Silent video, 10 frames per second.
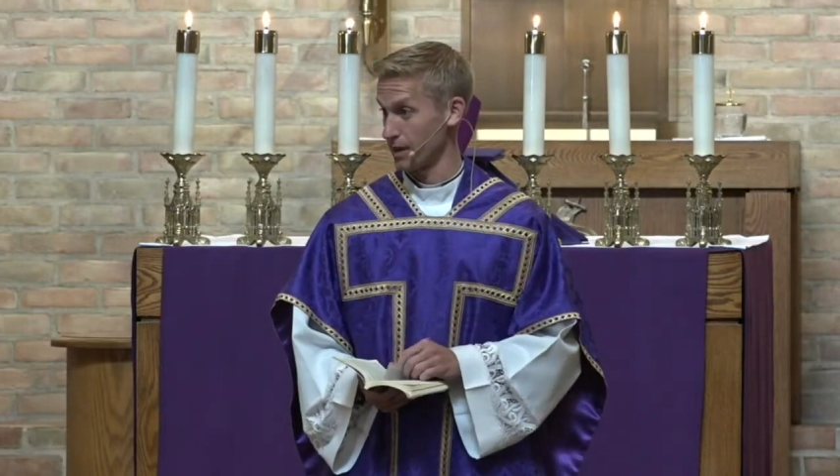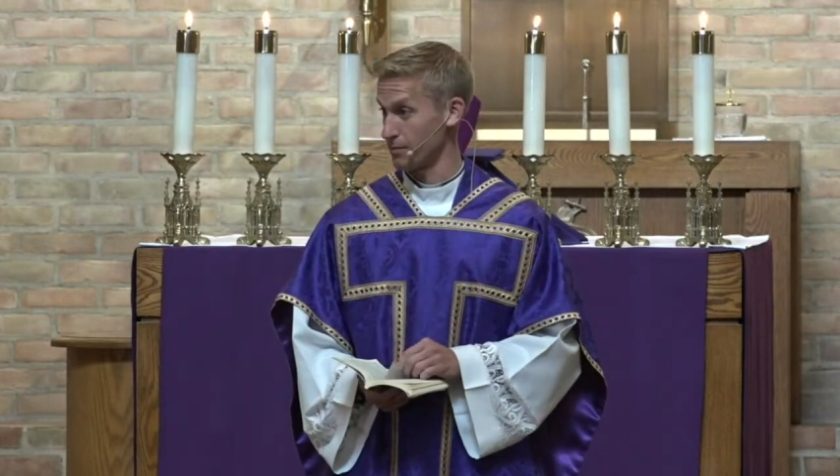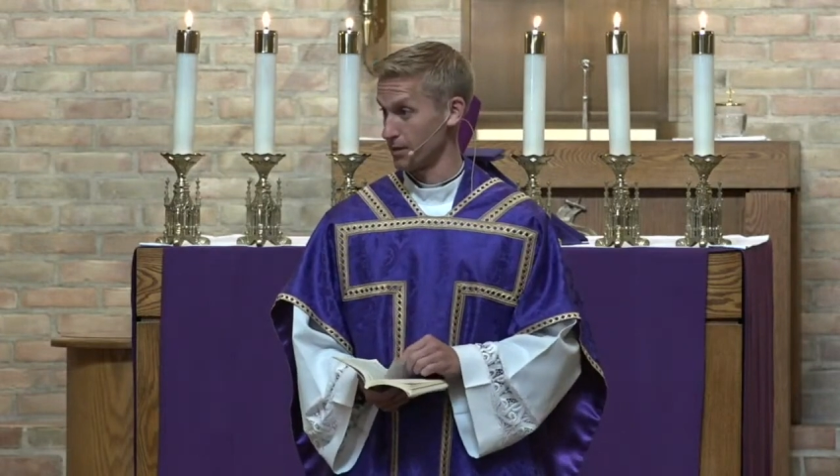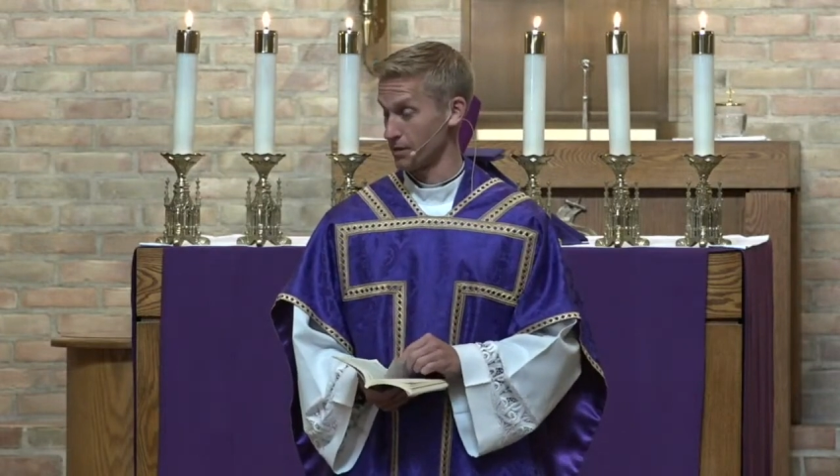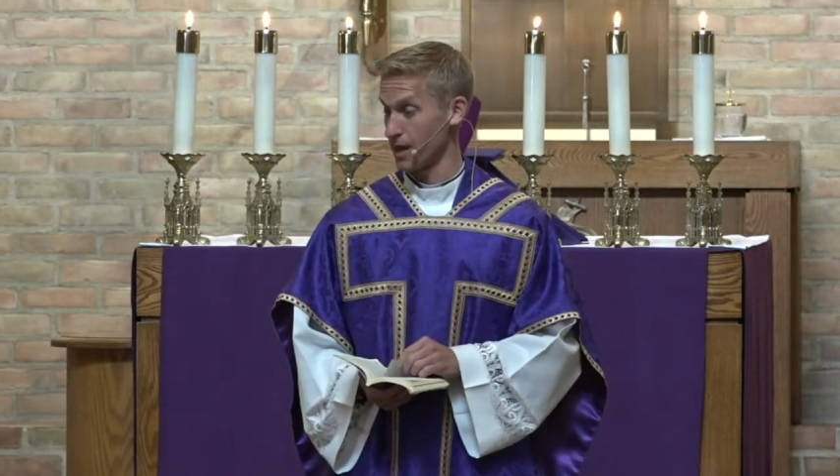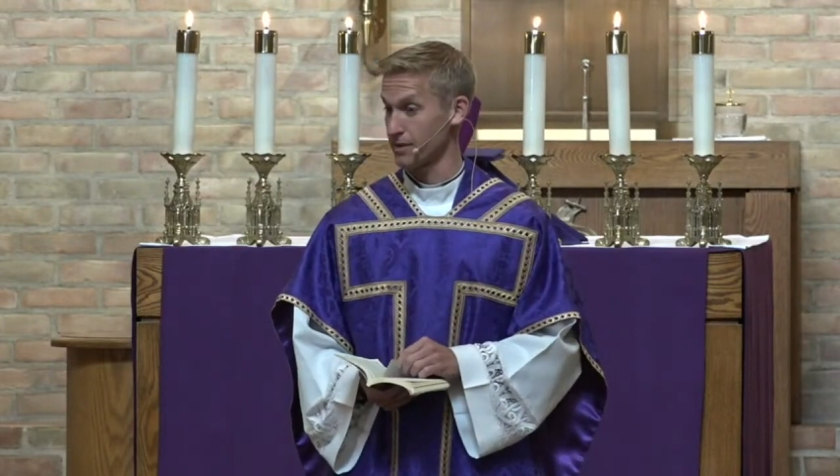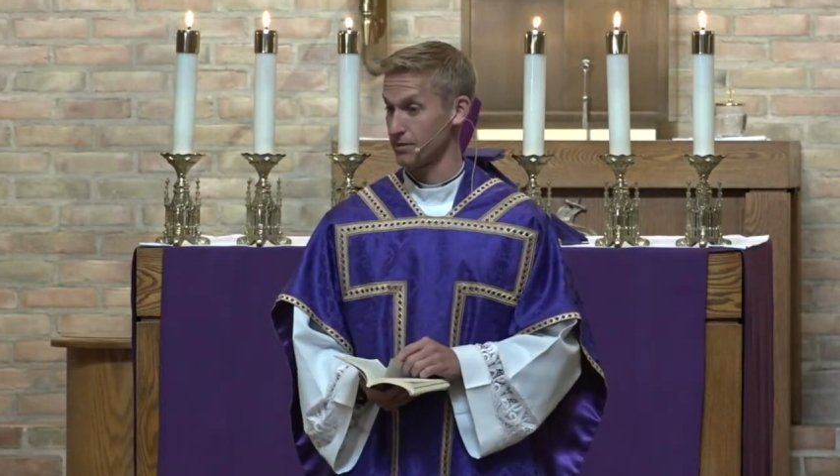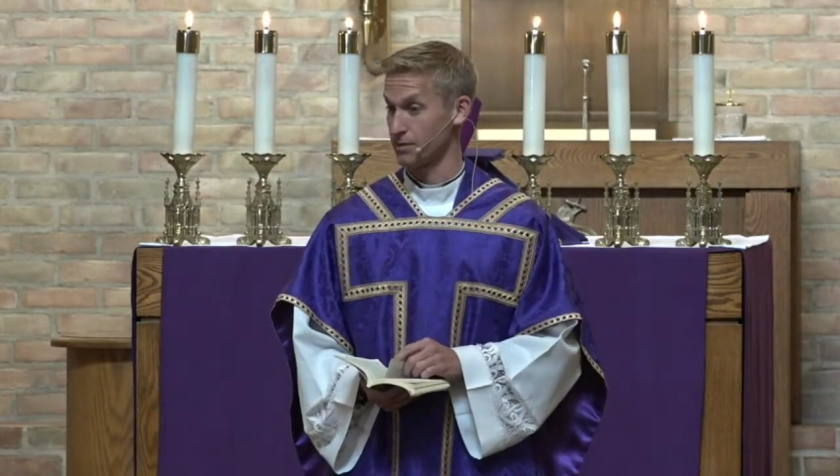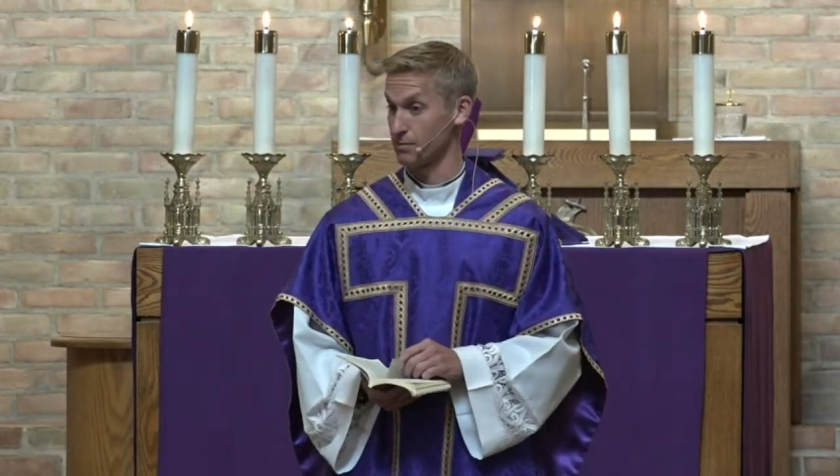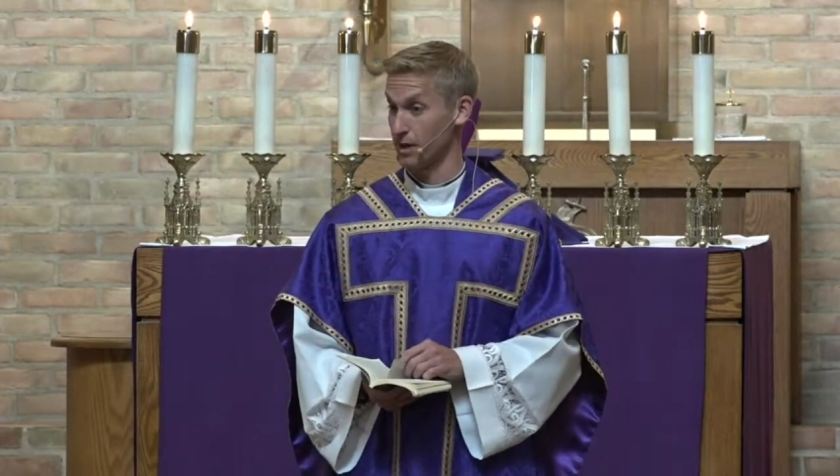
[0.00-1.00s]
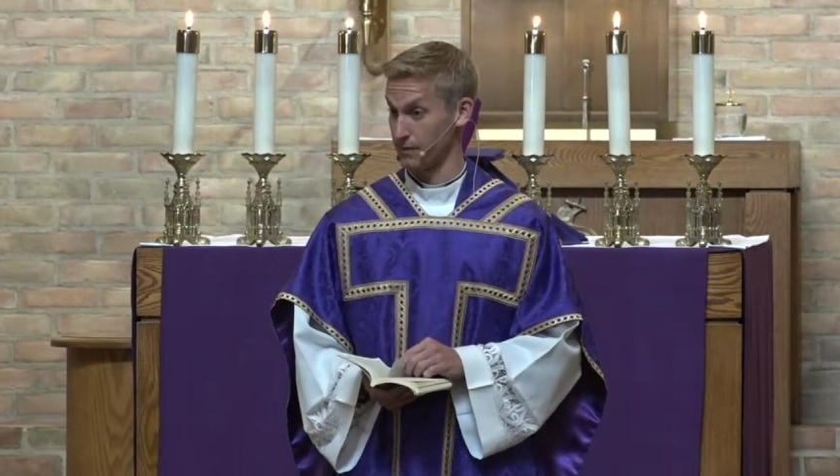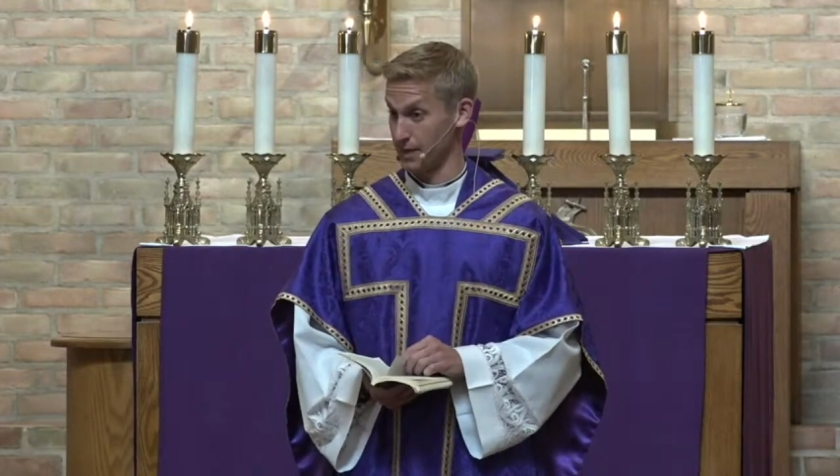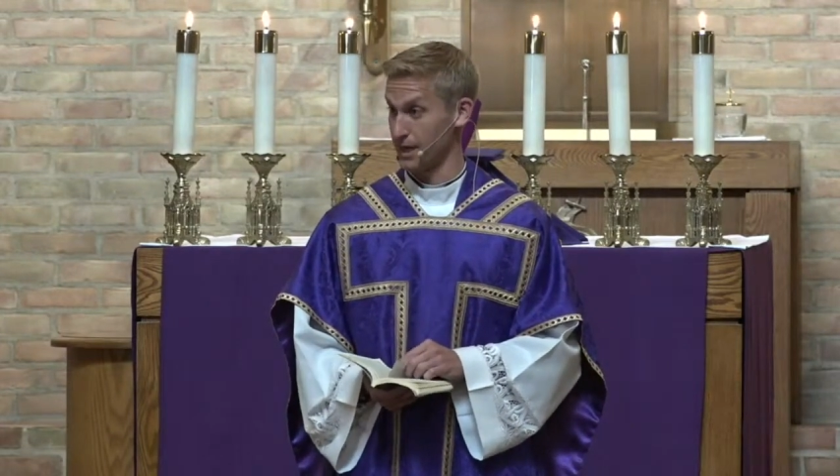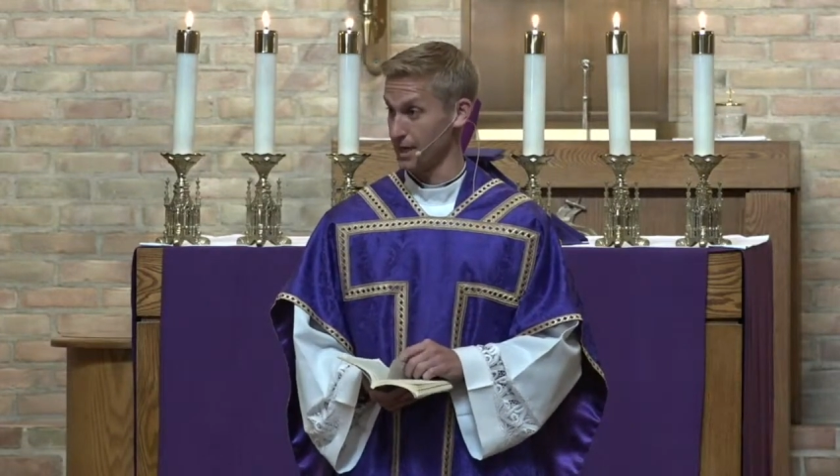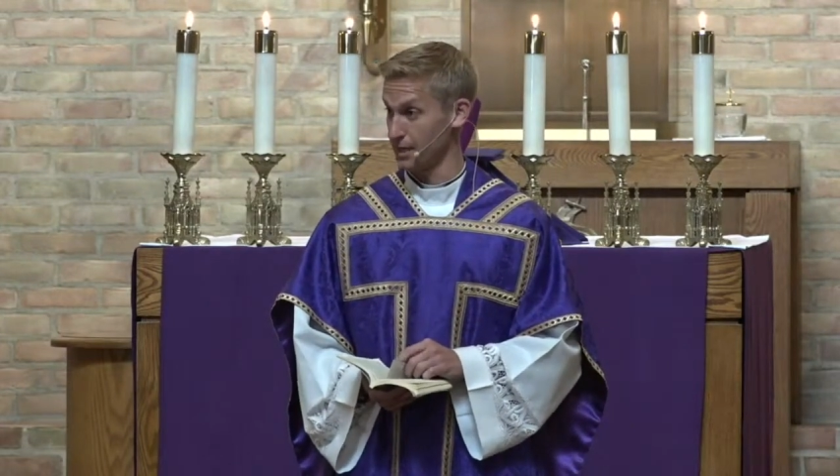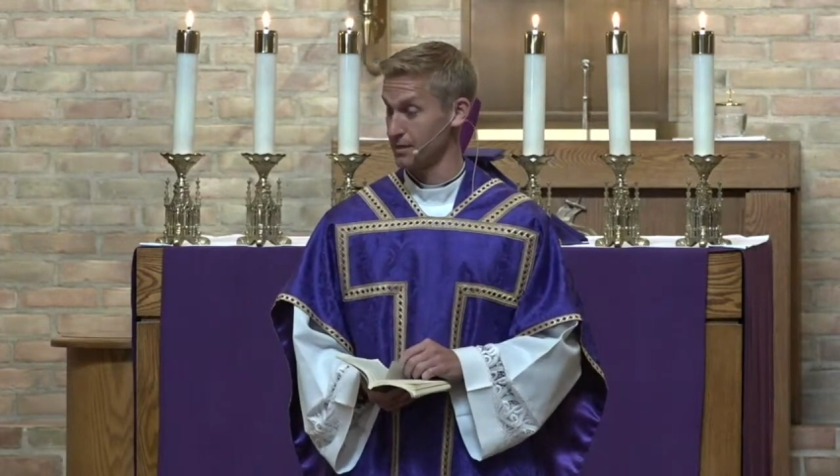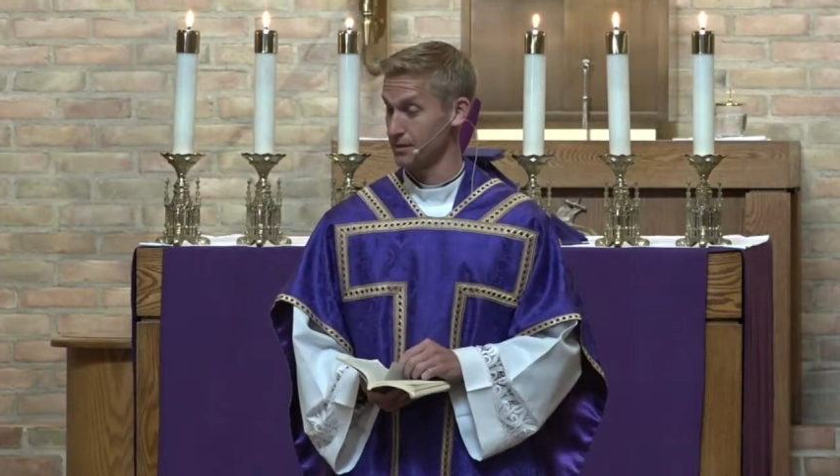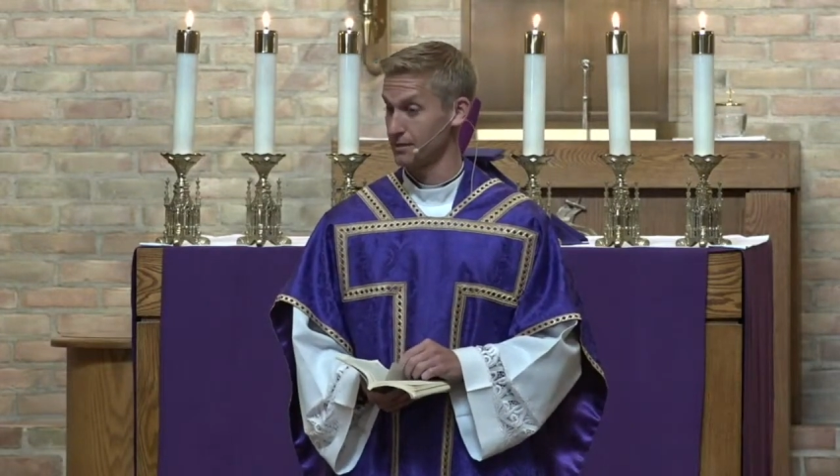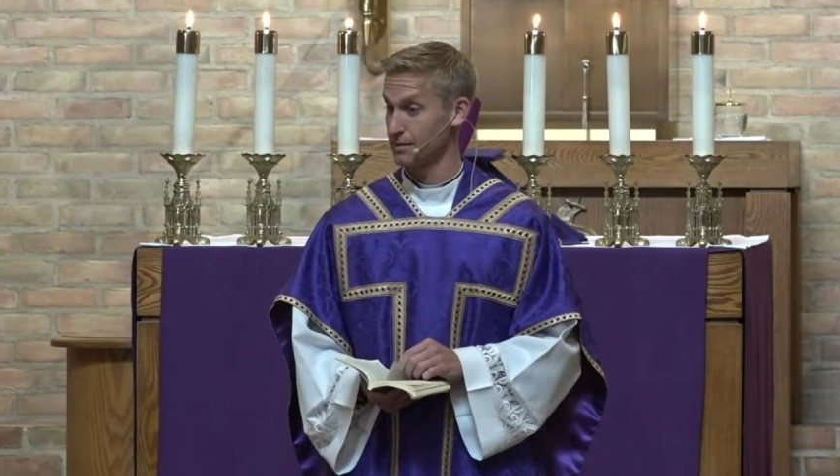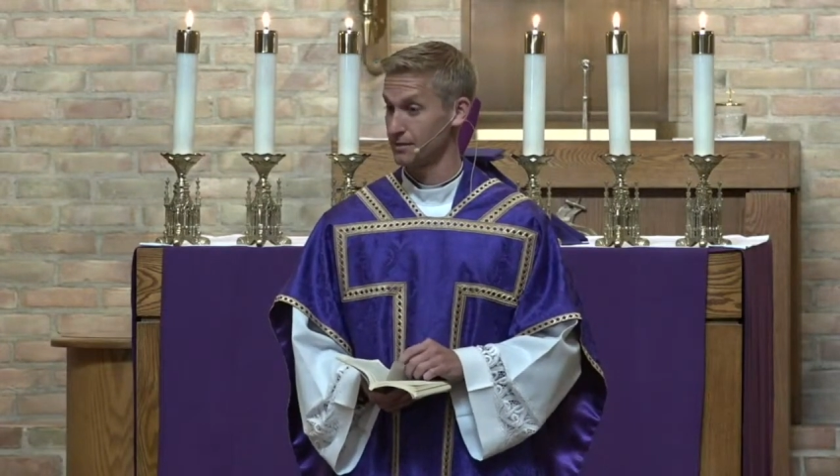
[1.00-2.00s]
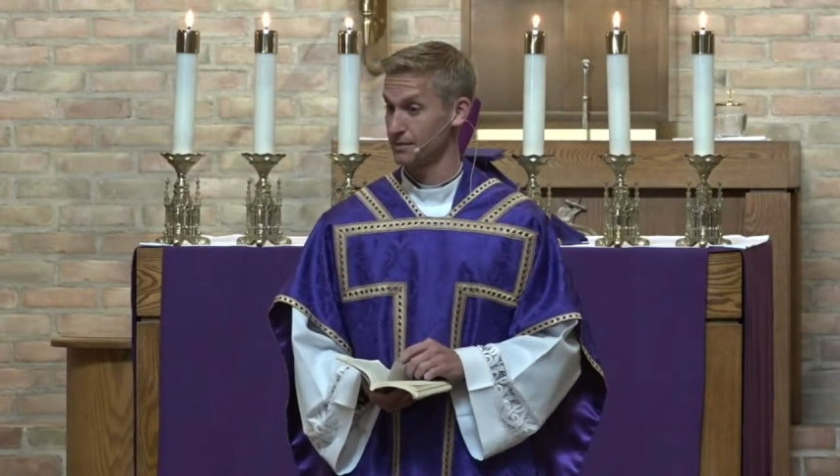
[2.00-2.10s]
set up in your classroom. But if it did,